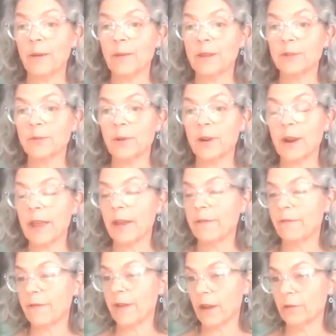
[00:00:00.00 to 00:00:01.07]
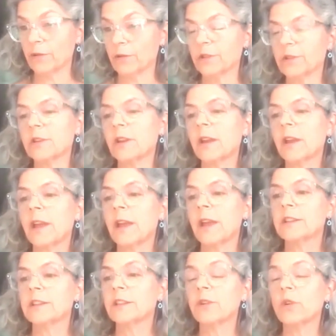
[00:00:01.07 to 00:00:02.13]
is what I have found.
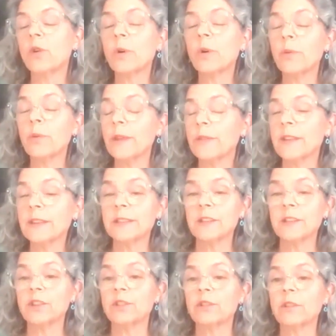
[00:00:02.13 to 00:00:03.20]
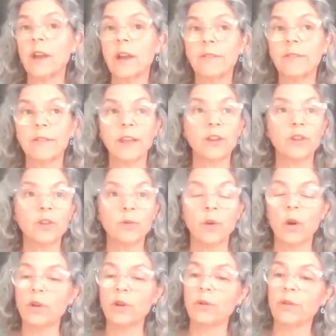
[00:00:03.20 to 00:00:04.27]
To incorporate this into your life like you do
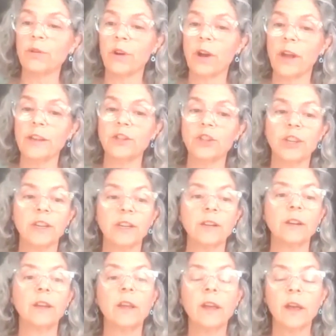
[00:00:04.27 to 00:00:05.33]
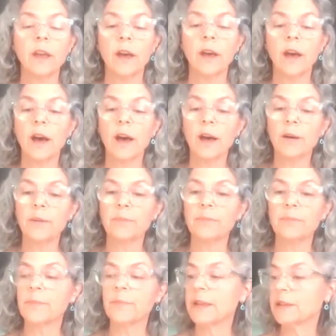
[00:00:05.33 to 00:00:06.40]
all your other hygiene
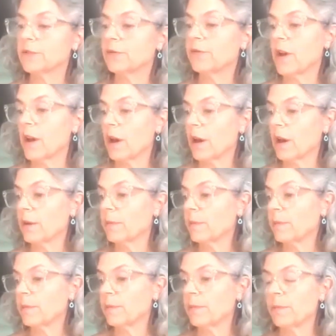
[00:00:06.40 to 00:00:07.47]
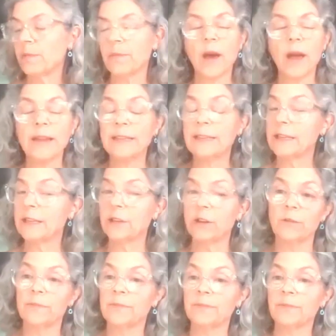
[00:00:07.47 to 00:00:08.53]
is
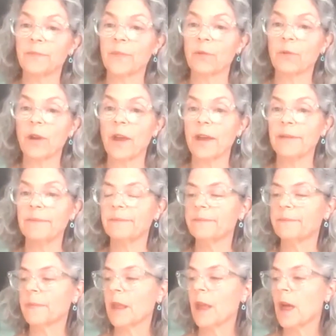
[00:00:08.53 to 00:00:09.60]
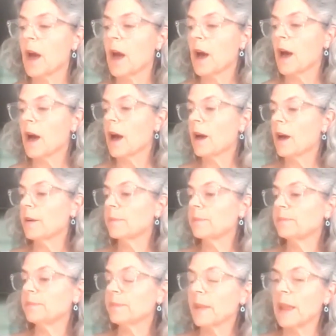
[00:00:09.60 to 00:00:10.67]
ideal, okay?
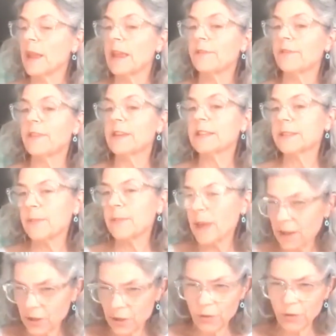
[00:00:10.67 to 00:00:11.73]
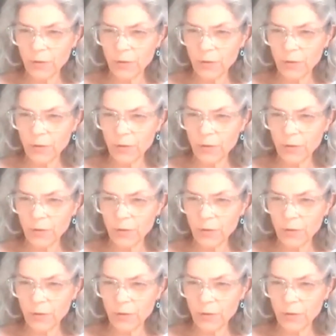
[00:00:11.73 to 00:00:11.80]
If this makes you